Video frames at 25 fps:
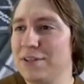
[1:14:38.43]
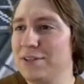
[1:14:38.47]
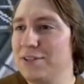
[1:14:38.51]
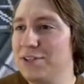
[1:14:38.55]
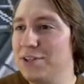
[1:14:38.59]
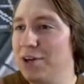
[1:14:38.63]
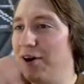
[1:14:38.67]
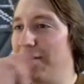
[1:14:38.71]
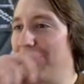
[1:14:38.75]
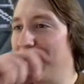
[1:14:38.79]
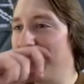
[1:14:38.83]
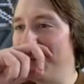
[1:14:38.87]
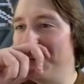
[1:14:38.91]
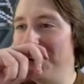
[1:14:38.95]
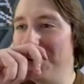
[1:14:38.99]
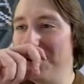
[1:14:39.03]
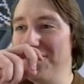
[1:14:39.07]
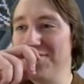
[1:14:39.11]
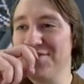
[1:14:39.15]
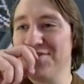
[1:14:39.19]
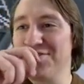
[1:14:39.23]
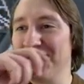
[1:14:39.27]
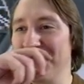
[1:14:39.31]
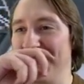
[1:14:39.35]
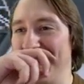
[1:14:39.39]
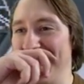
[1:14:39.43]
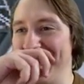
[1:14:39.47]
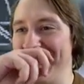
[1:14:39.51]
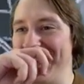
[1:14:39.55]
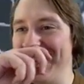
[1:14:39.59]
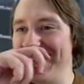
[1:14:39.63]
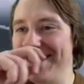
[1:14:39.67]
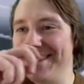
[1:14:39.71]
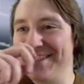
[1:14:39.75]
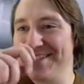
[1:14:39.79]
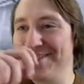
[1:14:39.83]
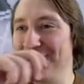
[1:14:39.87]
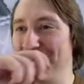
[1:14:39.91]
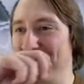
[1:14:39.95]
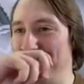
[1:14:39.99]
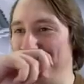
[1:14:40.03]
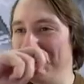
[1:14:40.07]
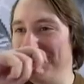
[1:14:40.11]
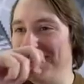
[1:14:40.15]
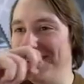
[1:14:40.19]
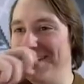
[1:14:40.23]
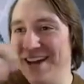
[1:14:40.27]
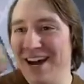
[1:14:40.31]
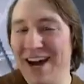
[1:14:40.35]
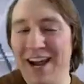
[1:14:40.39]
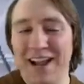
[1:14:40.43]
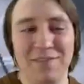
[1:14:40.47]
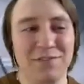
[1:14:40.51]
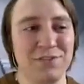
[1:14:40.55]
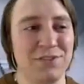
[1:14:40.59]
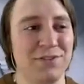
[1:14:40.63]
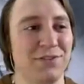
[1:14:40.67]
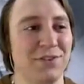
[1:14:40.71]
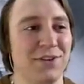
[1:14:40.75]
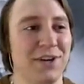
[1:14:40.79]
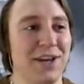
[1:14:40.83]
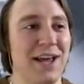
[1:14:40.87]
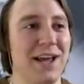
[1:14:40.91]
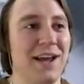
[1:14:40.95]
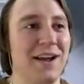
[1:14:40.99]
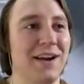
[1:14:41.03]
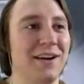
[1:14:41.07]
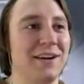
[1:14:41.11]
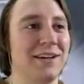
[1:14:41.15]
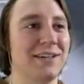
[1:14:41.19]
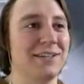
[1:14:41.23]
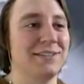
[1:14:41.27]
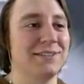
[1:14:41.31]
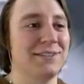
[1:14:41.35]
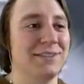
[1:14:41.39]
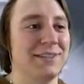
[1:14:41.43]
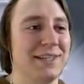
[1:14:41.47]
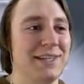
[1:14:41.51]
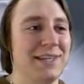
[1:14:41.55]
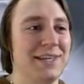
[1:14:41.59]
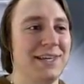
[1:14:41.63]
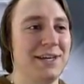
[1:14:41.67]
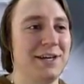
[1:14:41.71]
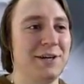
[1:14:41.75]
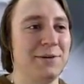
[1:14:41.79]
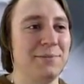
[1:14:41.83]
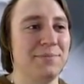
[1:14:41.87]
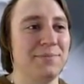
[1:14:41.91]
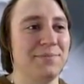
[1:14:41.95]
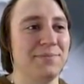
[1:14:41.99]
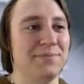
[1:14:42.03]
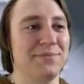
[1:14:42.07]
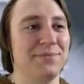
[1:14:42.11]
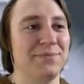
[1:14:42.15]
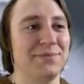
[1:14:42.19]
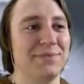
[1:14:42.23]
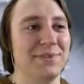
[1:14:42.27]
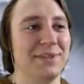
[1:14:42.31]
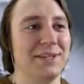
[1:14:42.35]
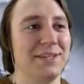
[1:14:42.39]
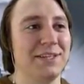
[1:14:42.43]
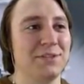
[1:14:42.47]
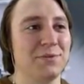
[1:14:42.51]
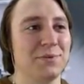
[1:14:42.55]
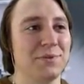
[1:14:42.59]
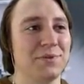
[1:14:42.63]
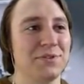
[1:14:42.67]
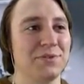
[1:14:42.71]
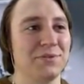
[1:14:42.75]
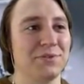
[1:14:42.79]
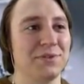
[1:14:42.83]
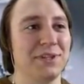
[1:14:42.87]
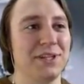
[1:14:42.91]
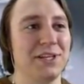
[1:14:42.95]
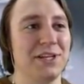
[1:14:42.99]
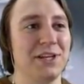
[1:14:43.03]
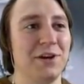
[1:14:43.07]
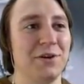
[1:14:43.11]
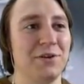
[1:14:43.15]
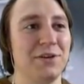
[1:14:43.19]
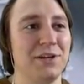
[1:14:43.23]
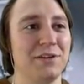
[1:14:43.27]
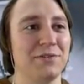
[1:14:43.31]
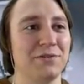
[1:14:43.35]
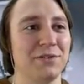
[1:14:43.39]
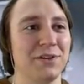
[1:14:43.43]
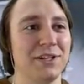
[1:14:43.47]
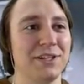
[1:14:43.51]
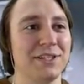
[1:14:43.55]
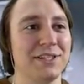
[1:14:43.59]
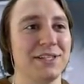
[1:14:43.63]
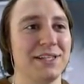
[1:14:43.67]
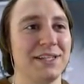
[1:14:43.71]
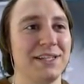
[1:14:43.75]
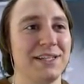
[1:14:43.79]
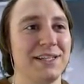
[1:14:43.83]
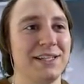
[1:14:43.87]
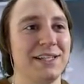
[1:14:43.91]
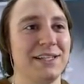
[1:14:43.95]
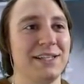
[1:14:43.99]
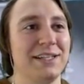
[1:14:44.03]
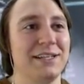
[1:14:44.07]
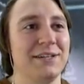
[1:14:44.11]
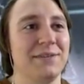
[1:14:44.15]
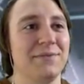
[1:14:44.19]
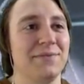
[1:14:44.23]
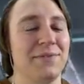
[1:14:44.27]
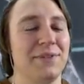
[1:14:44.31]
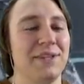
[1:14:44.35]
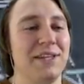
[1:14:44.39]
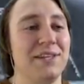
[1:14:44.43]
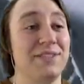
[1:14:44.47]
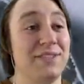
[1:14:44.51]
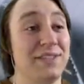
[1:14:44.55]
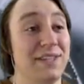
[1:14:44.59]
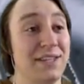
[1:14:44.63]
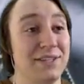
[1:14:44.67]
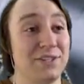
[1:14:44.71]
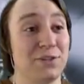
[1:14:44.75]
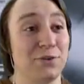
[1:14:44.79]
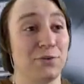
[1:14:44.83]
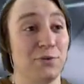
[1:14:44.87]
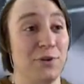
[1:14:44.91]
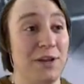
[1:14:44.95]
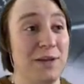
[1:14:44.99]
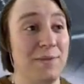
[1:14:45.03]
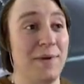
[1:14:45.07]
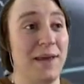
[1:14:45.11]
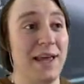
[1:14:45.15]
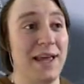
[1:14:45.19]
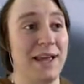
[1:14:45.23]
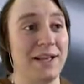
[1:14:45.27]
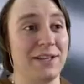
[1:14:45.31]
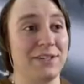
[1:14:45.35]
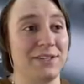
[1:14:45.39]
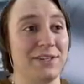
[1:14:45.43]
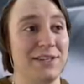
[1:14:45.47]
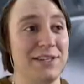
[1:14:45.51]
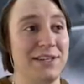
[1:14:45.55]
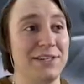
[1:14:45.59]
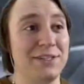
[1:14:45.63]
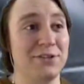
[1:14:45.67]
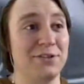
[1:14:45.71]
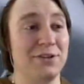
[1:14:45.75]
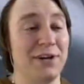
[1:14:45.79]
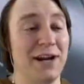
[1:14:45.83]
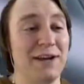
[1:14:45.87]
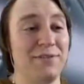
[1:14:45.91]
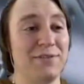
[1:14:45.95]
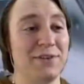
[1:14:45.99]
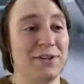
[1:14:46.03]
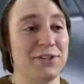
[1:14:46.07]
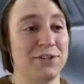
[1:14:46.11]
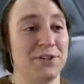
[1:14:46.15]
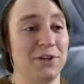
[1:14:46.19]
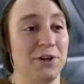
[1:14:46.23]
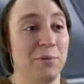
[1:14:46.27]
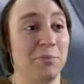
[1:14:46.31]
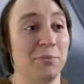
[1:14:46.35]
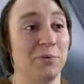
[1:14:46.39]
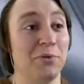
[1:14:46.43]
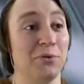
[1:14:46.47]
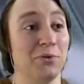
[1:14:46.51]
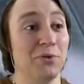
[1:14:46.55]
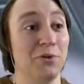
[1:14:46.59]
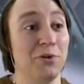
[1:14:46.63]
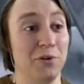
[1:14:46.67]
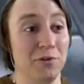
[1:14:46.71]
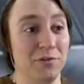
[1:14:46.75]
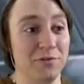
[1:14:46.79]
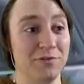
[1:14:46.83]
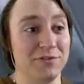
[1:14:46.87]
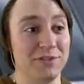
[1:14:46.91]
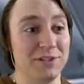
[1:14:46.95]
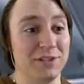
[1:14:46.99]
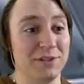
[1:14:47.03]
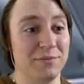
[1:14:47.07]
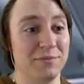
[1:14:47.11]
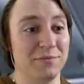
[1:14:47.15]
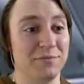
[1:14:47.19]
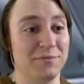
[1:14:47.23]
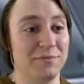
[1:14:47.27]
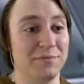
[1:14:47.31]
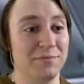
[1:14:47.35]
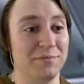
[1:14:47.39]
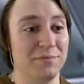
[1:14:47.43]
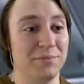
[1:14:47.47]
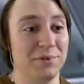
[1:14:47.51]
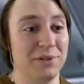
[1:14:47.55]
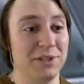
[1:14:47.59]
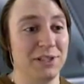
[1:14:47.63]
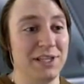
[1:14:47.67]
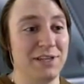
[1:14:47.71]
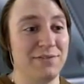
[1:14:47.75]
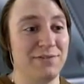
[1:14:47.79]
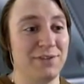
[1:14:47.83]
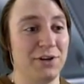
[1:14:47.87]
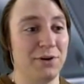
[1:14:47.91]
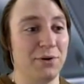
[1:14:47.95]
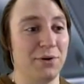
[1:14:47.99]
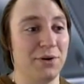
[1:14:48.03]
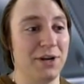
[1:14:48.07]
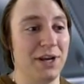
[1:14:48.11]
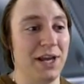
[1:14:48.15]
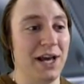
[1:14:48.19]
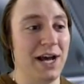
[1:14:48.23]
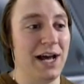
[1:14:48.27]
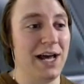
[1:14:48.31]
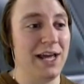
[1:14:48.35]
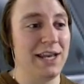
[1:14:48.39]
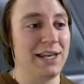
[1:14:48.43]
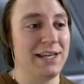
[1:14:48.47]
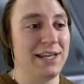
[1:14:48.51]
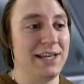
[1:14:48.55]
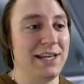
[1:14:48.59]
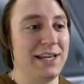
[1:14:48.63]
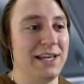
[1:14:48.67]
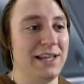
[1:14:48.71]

Donkey hooves for hands and golden knives for hair. Yep, this was really no different. This is a remake, so these graphics are improved, believe it or not.